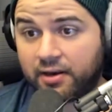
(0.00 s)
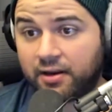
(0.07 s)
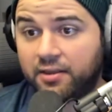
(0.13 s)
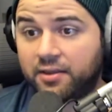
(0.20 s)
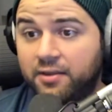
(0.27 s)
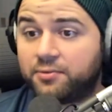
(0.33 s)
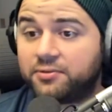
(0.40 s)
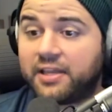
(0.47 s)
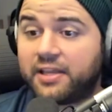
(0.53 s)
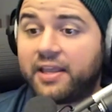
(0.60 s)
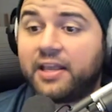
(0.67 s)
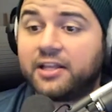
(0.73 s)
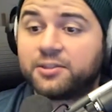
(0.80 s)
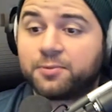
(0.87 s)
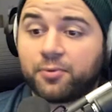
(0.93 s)
And how he was
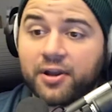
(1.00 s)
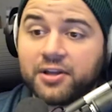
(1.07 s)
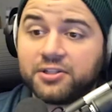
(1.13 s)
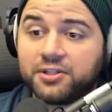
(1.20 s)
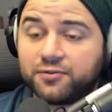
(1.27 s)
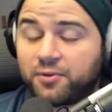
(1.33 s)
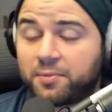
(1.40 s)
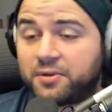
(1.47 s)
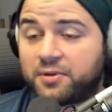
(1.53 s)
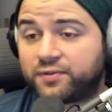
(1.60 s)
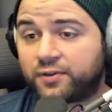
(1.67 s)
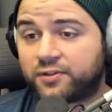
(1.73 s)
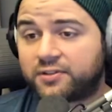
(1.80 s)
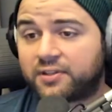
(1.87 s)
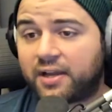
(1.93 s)
taking inspiration from his
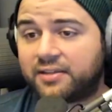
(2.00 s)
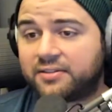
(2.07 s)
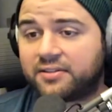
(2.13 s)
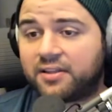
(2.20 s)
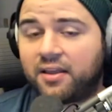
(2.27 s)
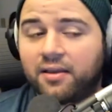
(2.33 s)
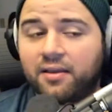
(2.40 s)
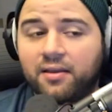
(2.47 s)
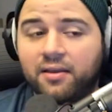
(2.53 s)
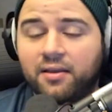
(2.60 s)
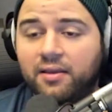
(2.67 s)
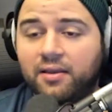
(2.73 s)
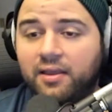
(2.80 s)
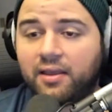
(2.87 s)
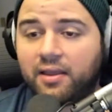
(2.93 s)
first heist
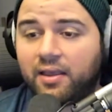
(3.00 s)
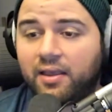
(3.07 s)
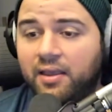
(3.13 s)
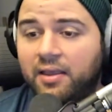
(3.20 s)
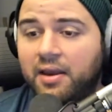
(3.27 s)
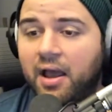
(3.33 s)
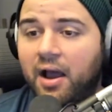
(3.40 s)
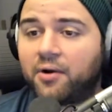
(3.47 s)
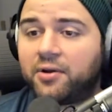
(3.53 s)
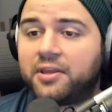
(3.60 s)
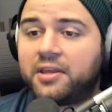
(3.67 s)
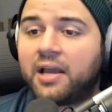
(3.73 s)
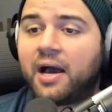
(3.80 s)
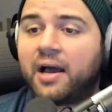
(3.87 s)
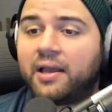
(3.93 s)
in how he
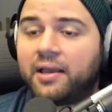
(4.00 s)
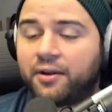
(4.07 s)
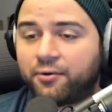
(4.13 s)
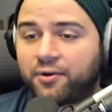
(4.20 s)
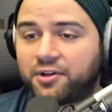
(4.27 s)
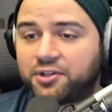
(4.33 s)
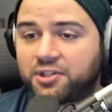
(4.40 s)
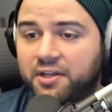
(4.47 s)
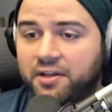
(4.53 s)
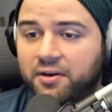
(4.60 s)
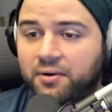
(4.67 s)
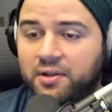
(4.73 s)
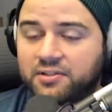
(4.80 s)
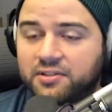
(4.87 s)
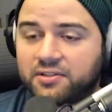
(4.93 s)
got
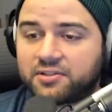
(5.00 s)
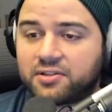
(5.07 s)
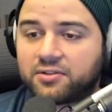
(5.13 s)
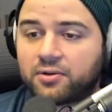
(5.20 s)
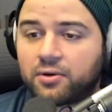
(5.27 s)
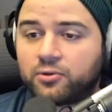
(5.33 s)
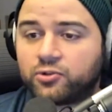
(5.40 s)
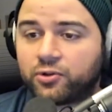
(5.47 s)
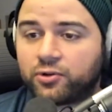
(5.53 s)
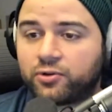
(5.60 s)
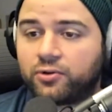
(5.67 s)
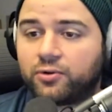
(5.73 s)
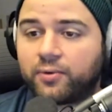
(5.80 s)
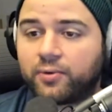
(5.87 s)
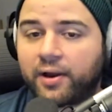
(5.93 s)
ingratiated into Cisco's
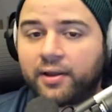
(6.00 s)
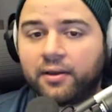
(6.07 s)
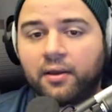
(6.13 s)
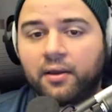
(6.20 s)
circle, right?